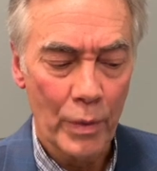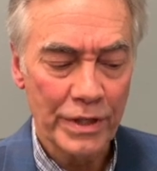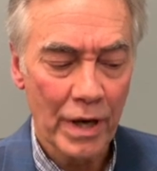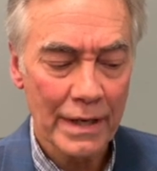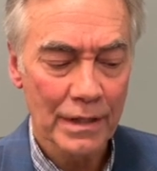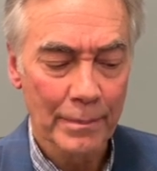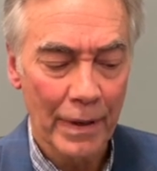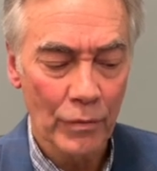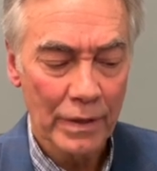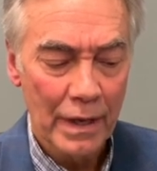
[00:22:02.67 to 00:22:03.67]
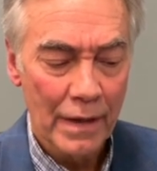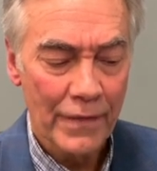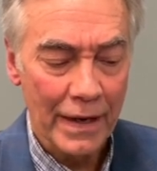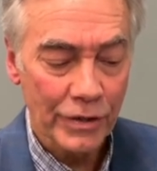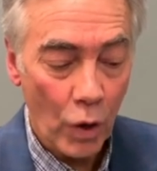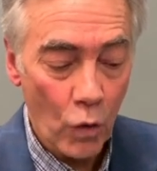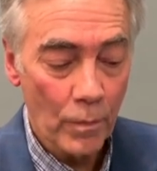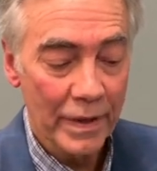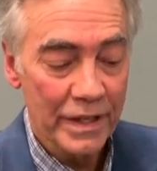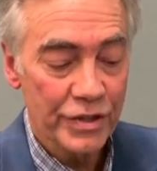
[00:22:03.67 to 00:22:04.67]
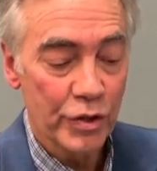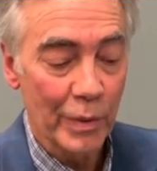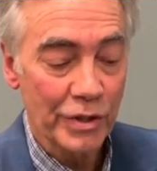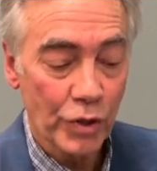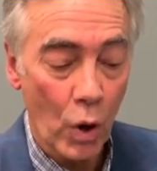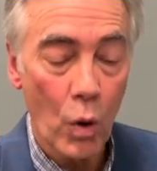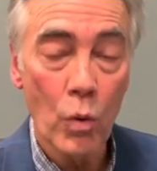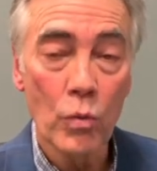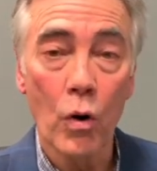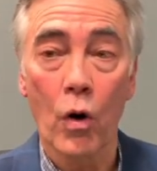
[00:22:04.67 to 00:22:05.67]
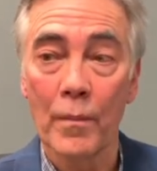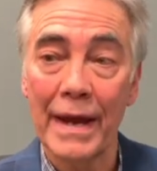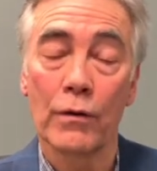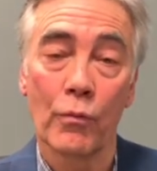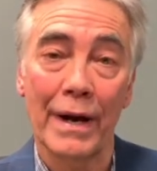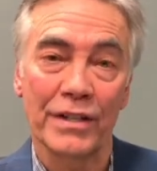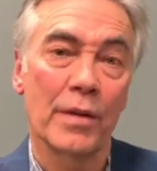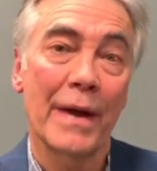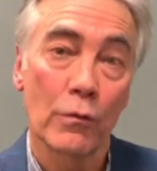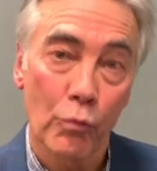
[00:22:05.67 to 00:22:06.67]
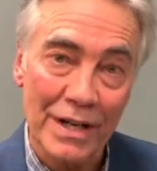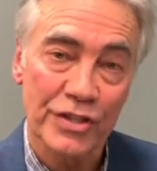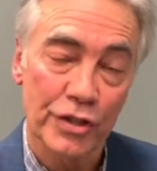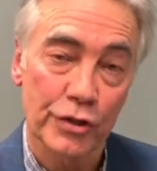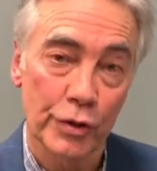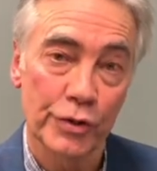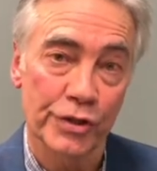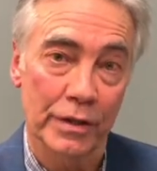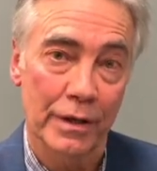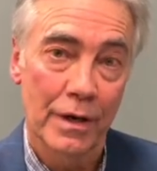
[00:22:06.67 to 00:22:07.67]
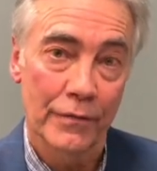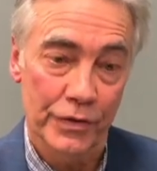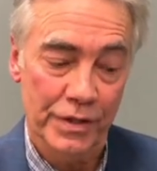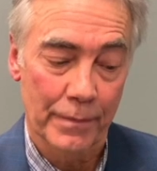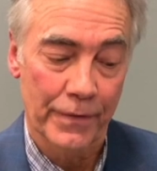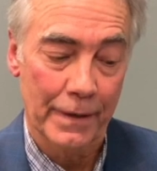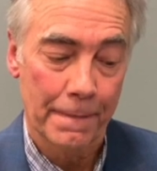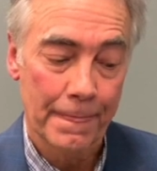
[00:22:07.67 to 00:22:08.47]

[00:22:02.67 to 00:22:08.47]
We talked about that atonement is to atone or make right, to make restitution for something.